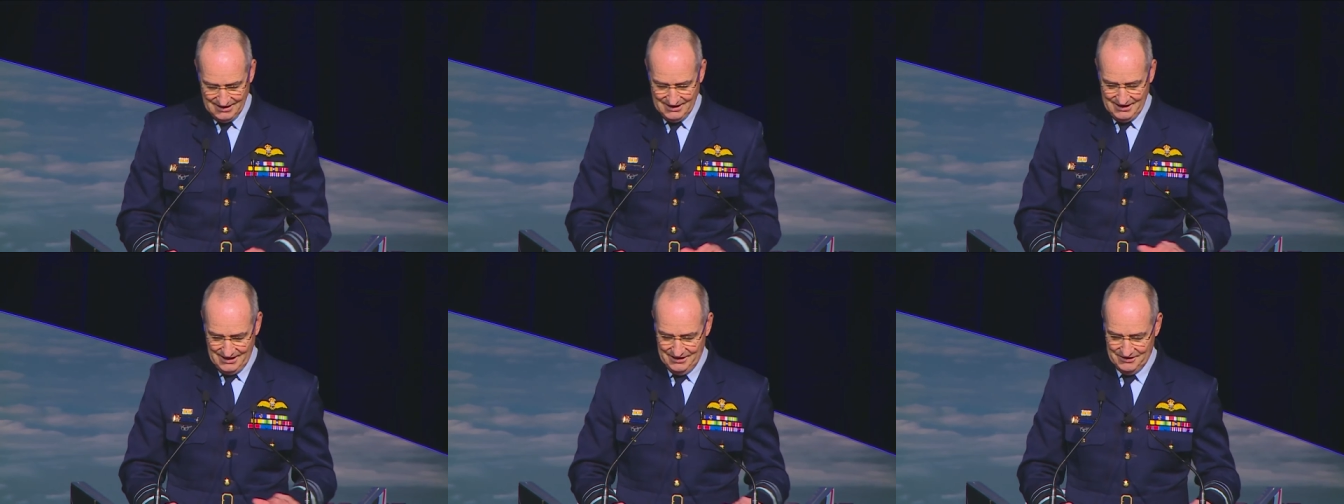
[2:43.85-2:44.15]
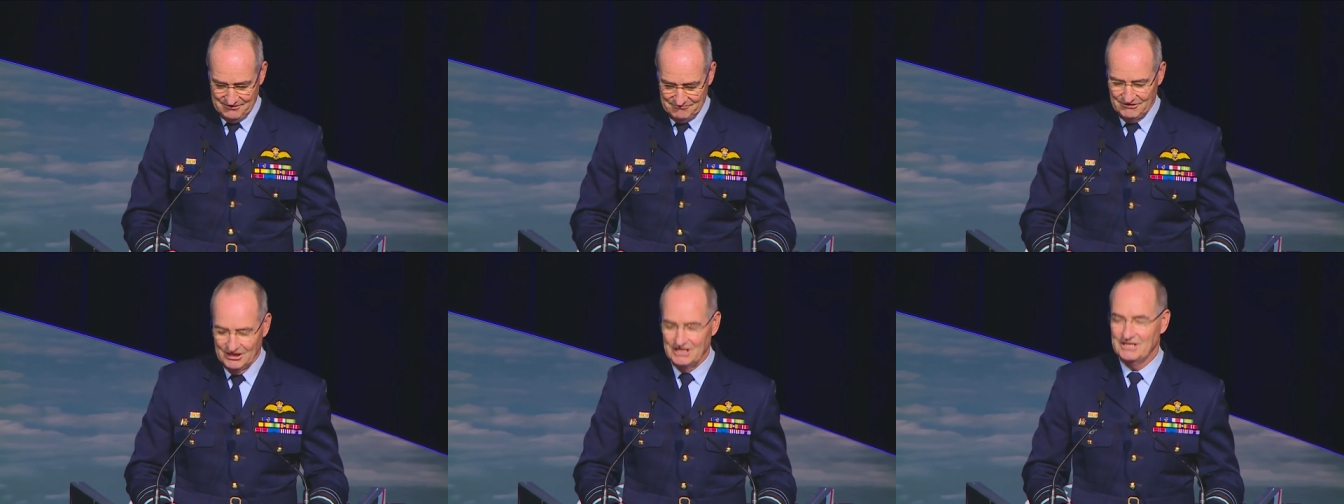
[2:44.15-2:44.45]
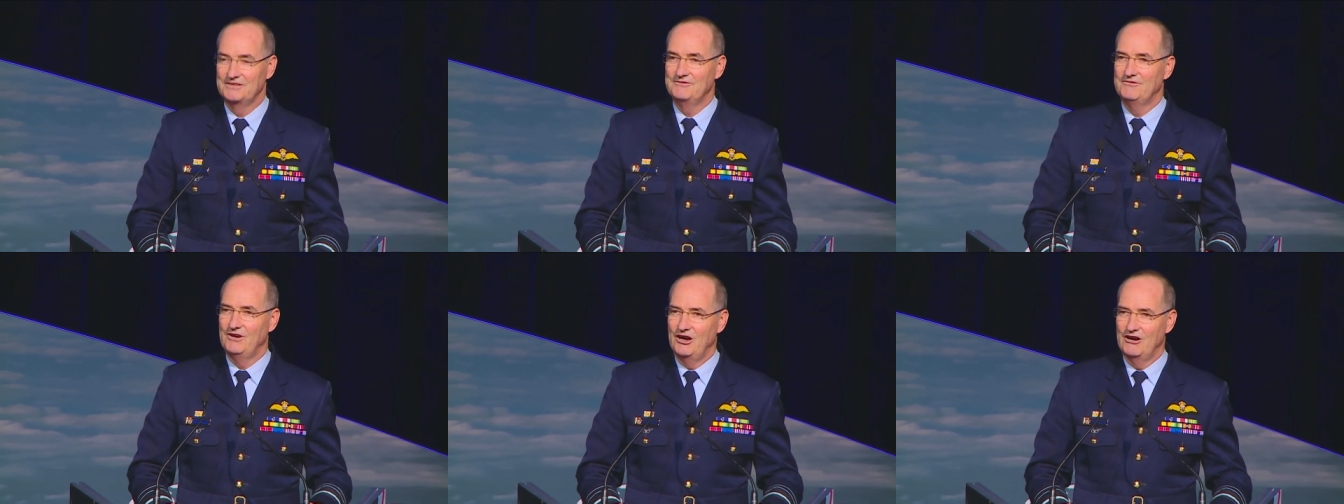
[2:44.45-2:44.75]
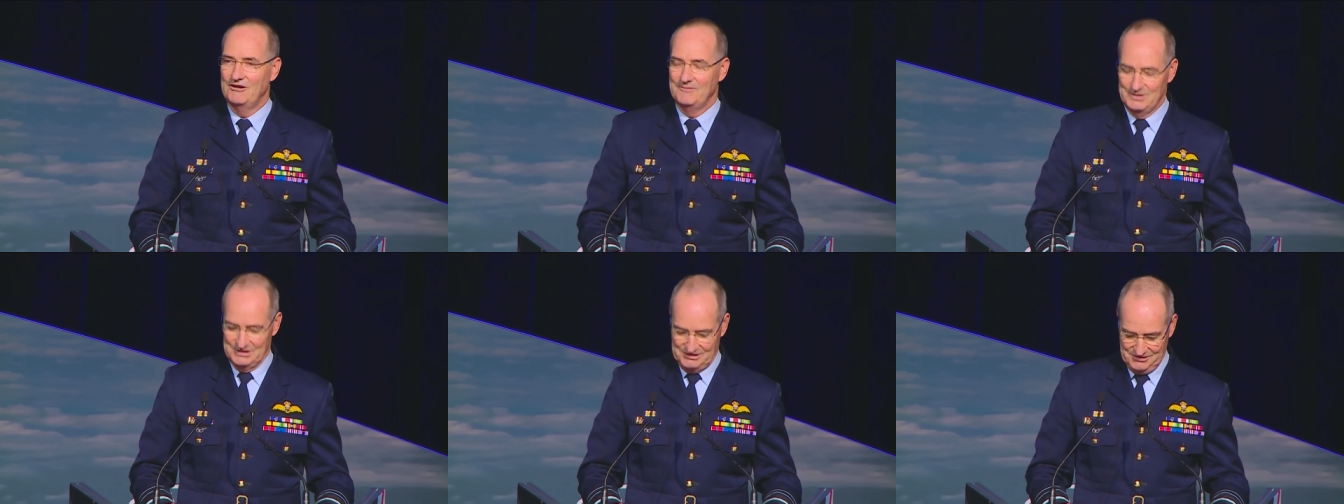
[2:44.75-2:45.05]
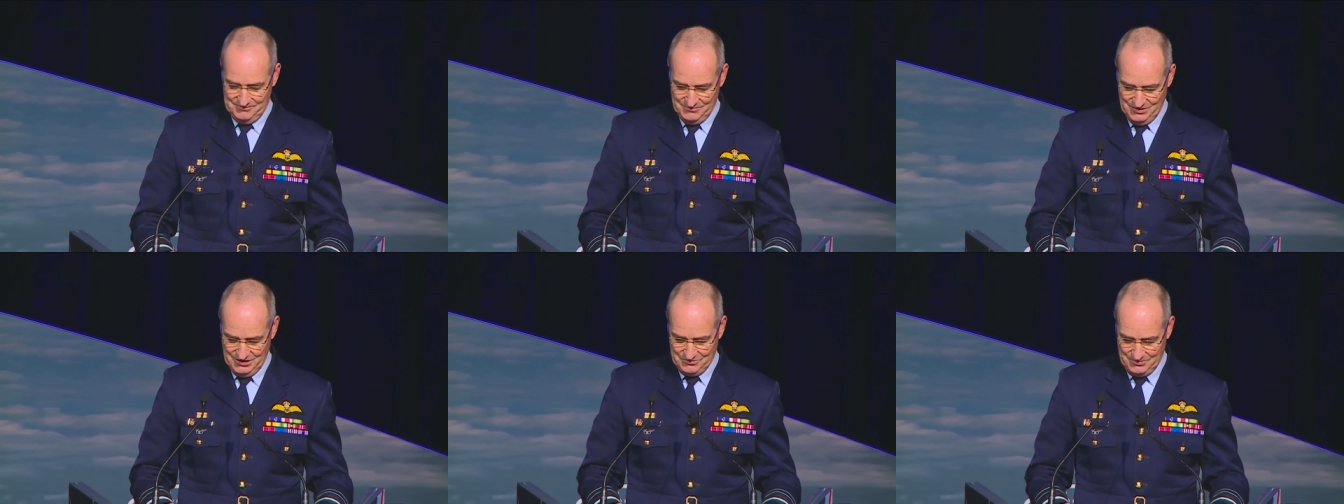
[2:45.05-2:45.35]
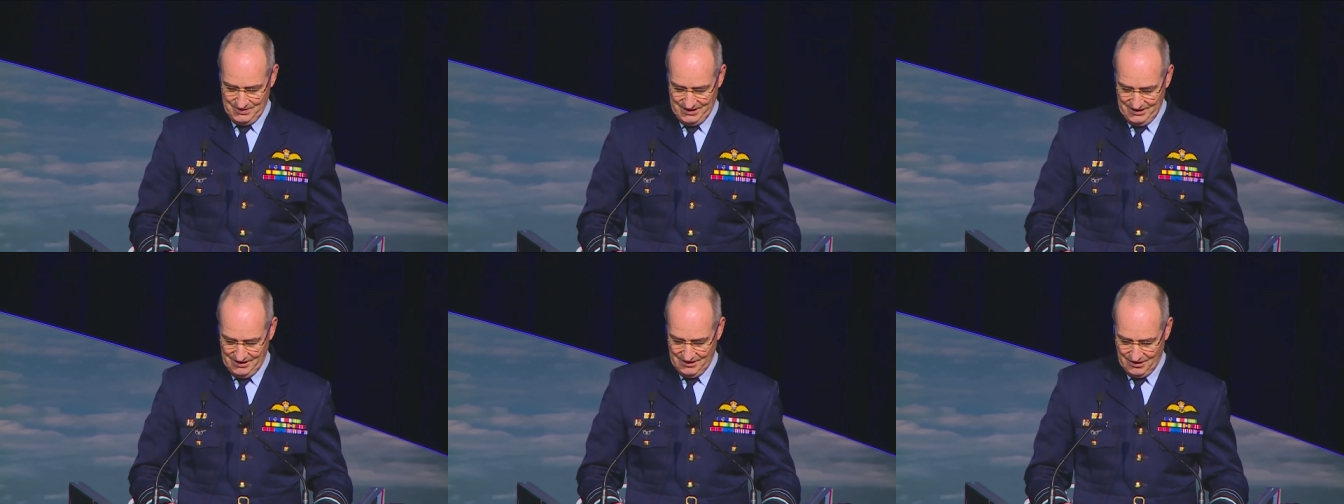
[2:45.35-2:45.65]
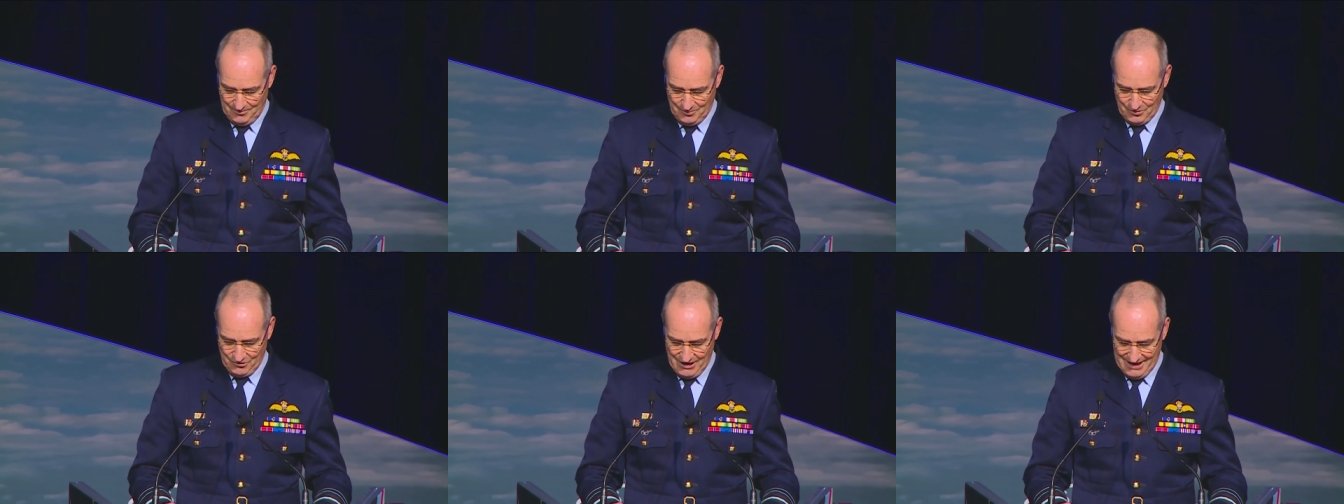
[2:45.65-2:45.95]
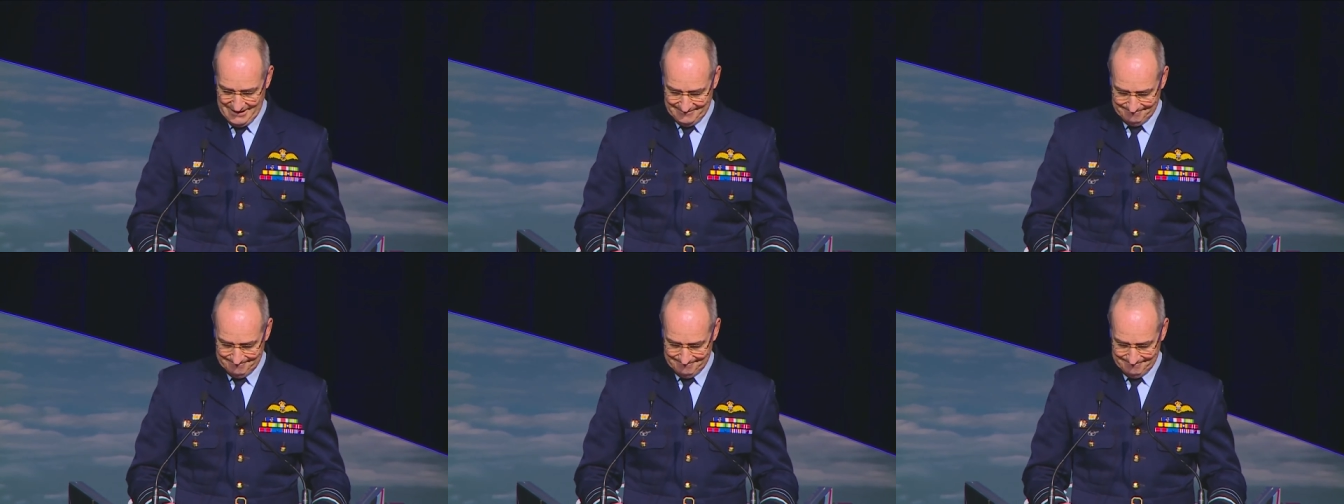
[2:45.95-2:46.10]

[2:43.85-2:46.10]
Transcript: in the real environments in which we operate.